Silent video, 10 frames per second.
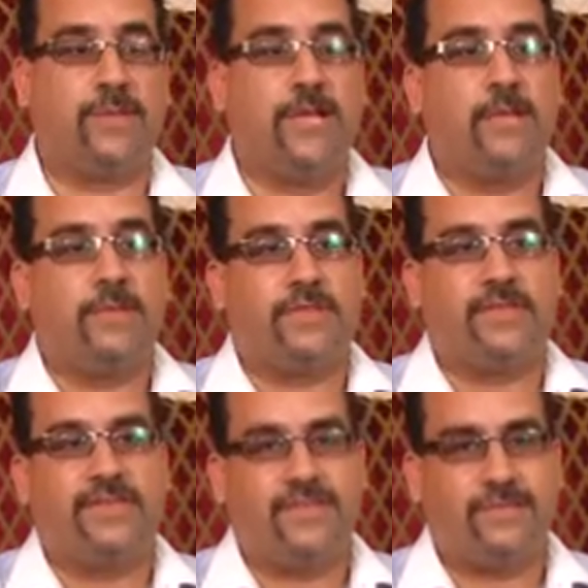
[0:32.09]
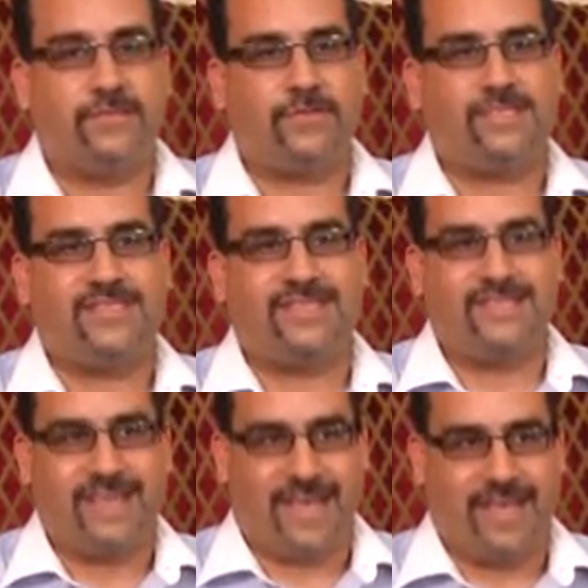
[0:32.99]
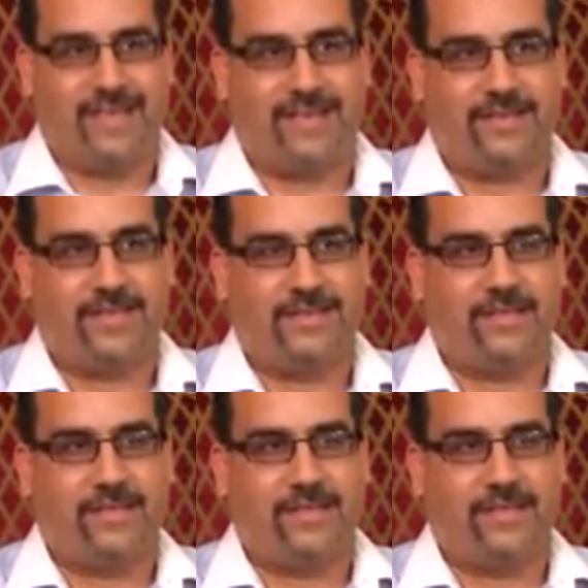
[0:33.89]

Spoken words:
but the difference today